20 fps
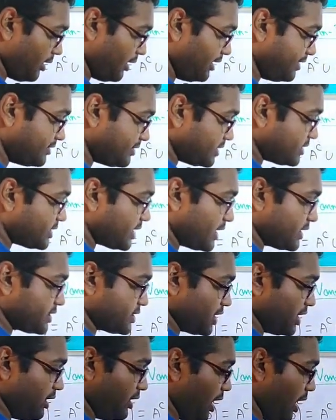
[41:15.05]

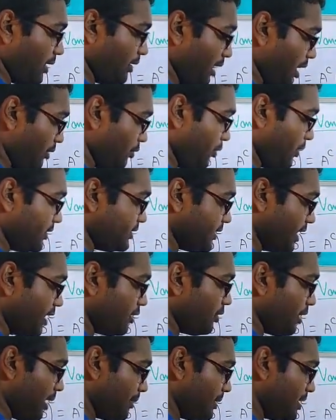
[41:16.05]
intersection, uh, when
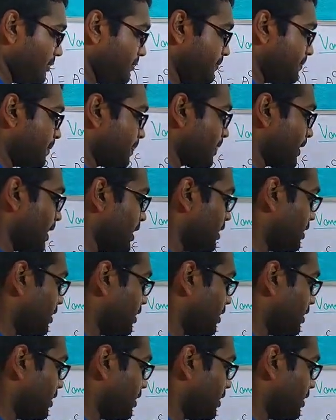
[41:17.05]
there, I mean,